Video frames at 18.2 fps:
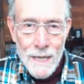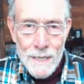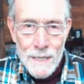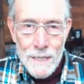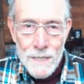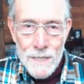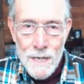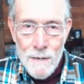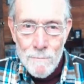
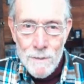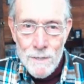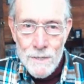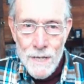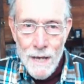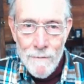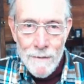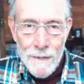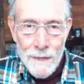December
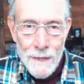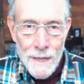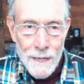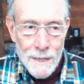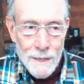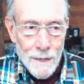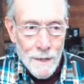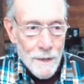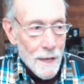7th,
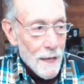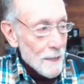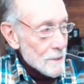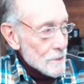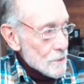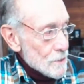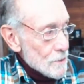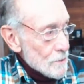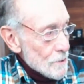and
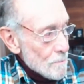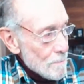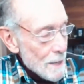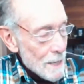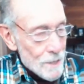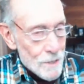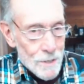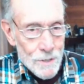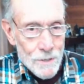thanks to the
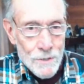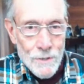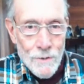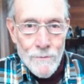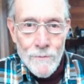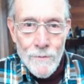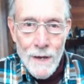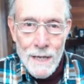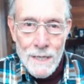patience
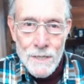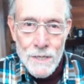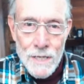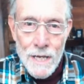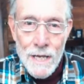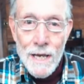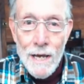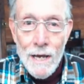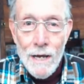of
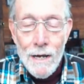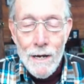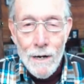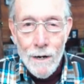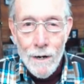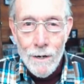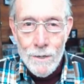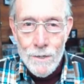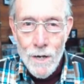Fancy,
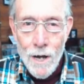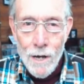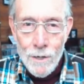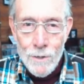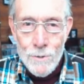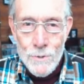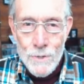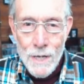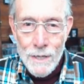our
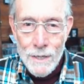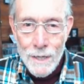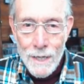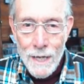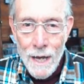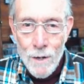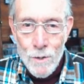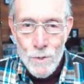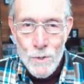dog who's on the
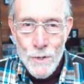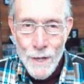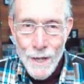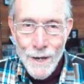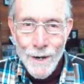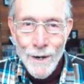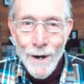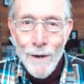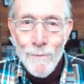couch
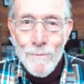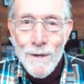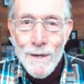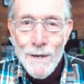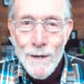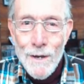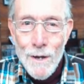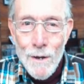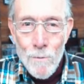there, I'm
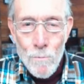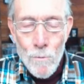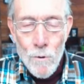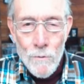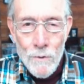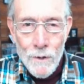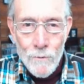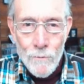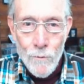
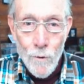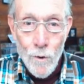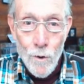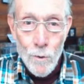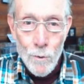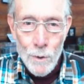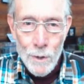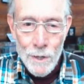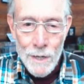moving
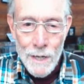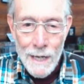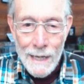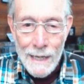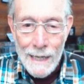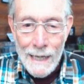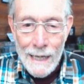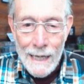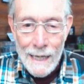forward
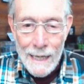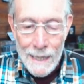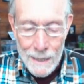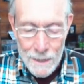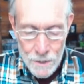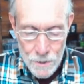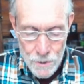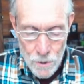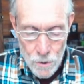
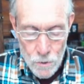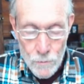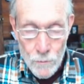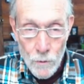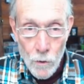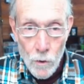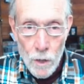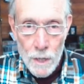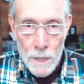in search
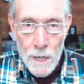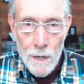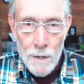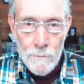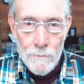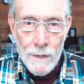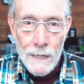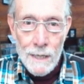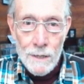for a
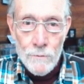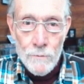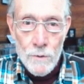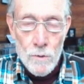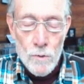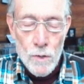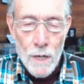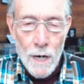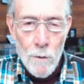nonviolent
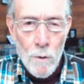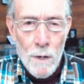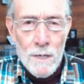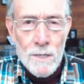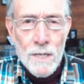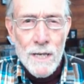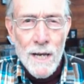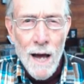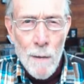future. I
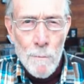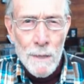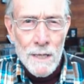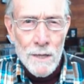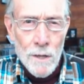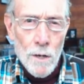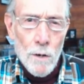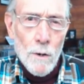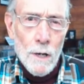want to
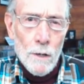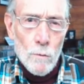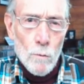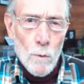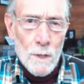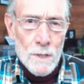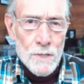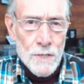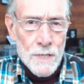comment, though, on
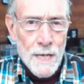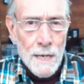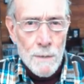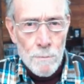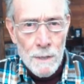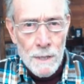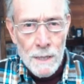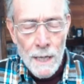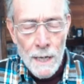one
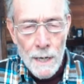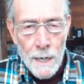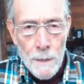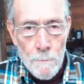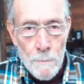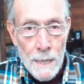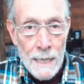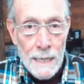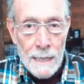statement that I
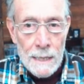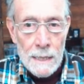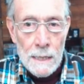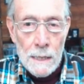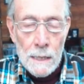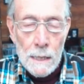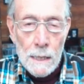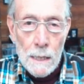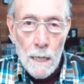made
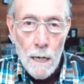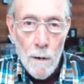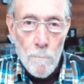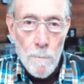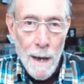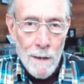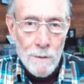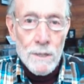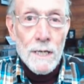
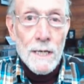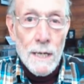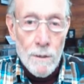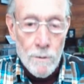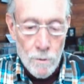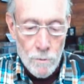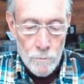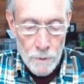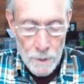about the
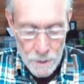Karen Ridd